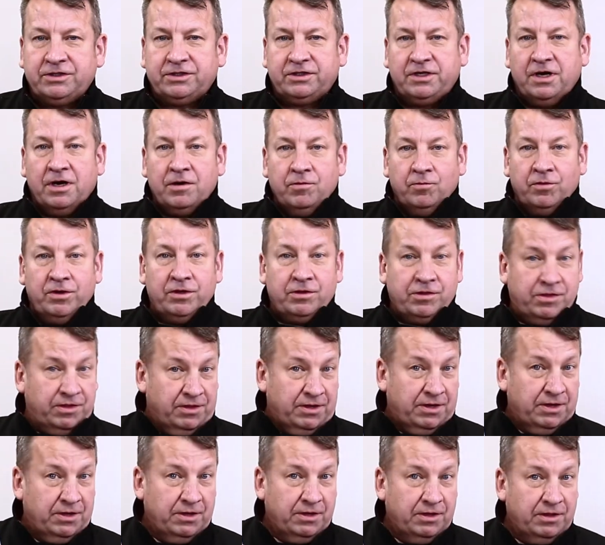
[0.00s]
start
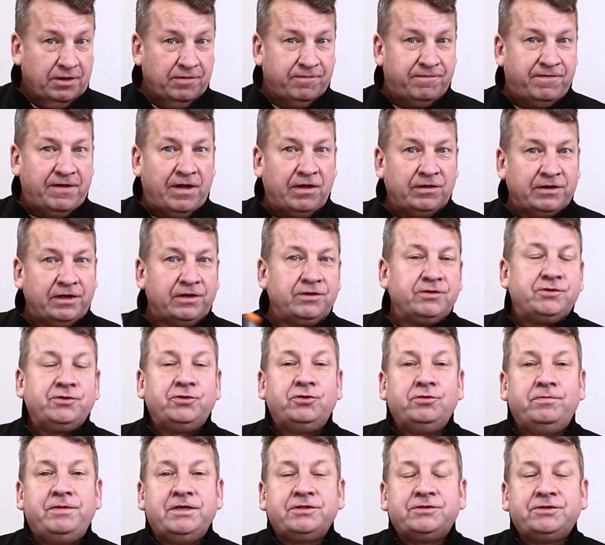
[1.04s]
with the Falcon
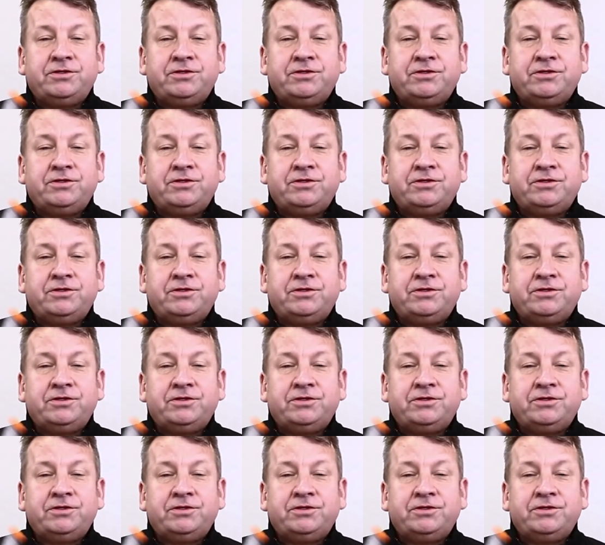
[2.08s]
tube. This